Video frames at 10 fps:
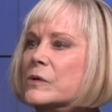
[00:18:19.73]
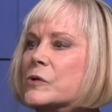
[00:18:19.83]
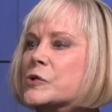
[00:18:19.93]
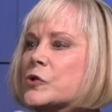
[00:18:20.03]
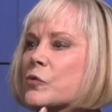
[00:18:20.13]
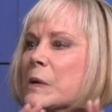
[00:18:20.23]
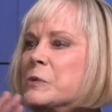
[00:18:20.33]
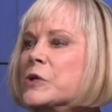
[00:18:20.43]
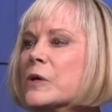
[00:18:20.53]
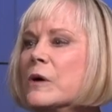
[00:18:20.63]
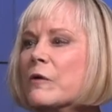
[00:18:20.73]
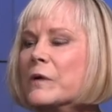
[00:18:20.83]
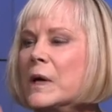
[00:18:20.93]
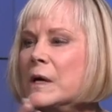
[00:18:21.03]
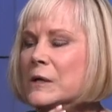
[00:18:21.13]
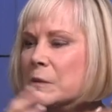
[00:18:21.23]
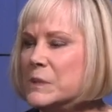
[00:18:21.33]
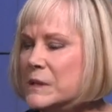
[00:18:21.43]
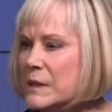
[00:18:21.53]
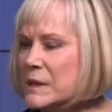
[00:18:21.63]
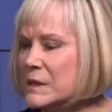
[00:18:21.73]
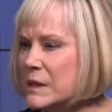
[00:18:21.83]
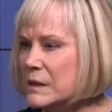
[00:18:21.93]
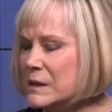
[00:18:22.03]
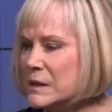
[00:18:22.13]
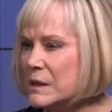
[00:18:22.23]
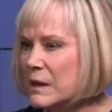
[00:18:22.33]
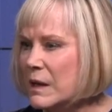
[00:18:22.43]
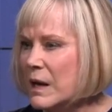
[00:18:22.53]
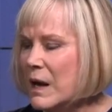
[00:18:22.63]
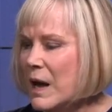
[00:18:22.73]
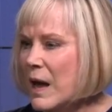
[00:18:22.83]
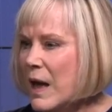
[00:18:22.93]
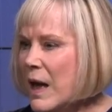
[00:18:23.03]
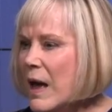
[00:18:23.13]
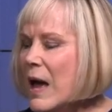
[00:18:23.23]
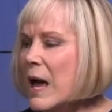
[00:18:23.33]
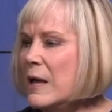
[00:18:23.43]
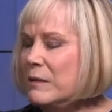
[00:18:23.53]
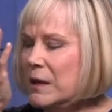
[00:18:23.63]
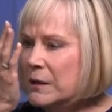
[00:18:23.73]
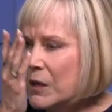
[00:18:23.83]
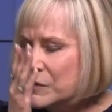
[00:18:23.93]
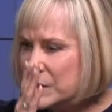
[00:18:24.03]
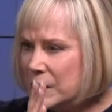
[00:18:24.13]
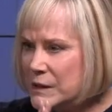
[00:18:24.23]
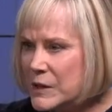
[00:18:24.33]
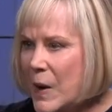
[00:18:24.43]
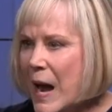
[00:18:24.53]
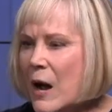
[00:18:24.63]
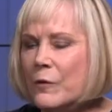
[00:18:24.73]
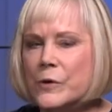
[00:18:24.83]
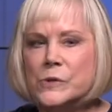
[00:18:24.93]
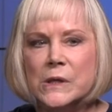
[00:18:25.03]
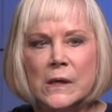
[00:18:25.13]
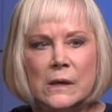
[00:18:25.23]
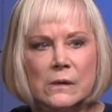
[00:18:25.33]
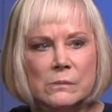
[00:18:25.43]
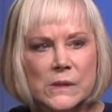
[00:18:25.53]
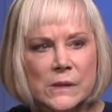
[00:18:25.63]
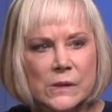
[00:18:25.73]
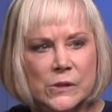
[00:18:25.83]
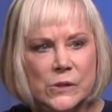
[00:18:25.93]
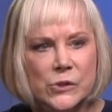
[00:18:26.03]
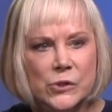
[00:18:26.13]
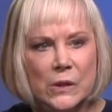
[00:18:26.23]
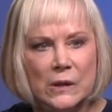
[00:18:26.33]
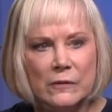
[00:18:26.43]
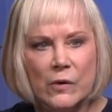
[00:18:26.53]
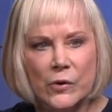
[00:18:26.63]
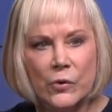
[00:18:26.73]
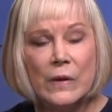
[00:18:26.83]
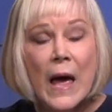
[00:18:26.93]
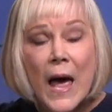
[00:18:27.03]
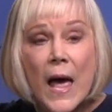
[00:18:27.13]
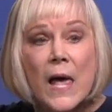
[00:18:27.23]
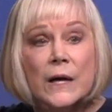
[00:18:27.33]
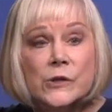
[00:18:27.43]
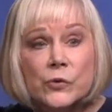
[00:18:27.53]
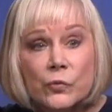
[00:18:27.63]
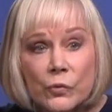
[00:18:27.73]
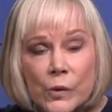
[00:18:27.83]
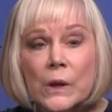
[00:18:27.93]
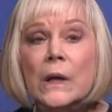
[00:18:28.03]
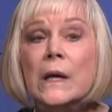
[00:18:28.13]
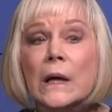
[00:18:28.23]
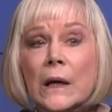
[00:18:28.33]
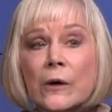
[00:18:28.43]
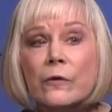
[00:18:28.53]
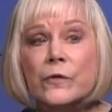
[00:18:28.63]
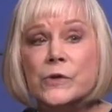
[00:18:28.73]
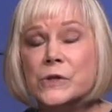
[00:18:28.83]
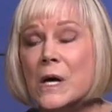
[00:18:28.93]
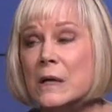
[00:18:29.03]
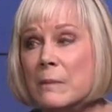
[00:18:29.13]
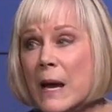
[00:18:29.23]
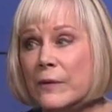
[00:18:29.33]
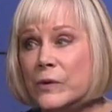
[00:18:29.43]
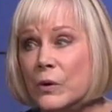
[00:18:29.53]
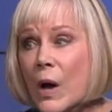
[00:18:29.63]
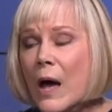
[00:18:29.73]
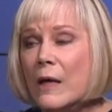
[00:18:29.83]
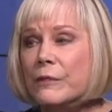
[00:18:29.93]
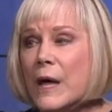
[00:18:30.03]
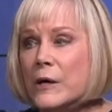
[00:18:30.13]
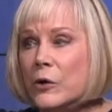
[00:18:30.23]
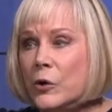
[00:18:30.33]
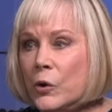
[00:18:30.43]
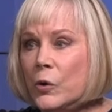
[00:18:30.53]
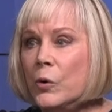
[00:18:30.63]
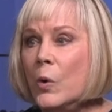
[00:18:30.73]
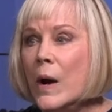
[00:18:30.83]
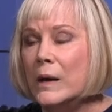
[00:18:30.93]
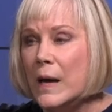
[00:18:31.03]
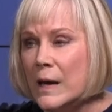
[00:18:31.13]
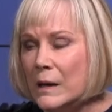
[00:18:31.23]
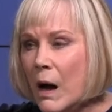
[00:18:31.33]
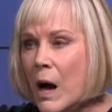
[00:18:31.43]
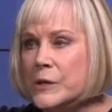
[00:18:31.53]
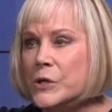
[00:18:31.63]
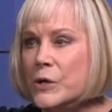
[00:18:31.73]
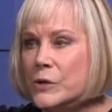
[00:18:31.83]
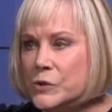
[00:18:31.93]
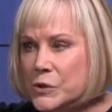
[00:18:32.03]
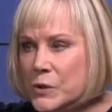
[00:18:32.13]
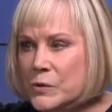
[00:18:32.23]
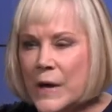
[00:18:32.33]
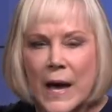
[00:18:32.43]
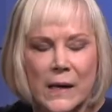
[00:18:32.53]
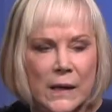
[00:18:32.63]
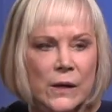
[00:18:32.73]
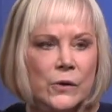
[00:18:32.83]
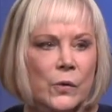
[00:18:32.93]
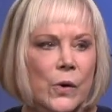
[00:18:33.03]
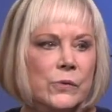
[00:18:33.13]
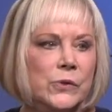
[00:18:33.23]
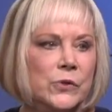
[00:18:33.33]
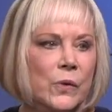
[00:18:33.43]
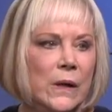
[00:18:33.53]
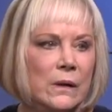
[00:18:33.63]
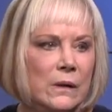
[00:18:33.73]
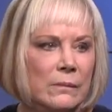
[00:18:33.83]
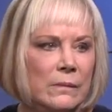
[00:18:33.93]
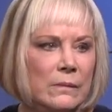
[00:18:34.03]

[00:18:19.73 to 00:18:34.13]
description of kingdom citizens, and then goes into how those kingdom citizens should live on earth. And it's really clear if you study Matthew that you cannot do that in your own strength.